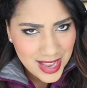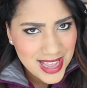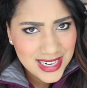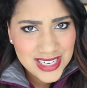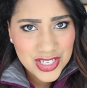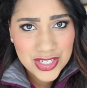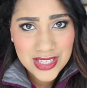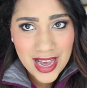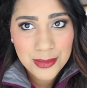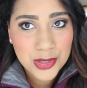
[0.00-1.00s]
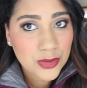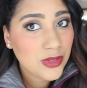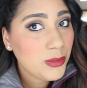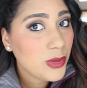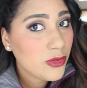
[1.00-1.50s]
and it's just
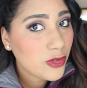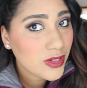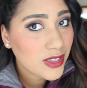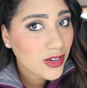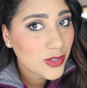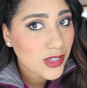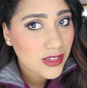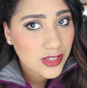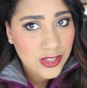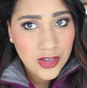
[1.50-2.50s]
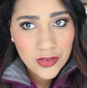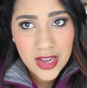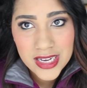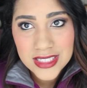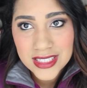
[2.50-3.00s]
absolutely beautiful. It goes on so
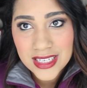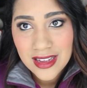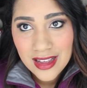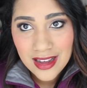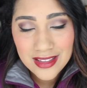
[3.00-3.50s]
nicely.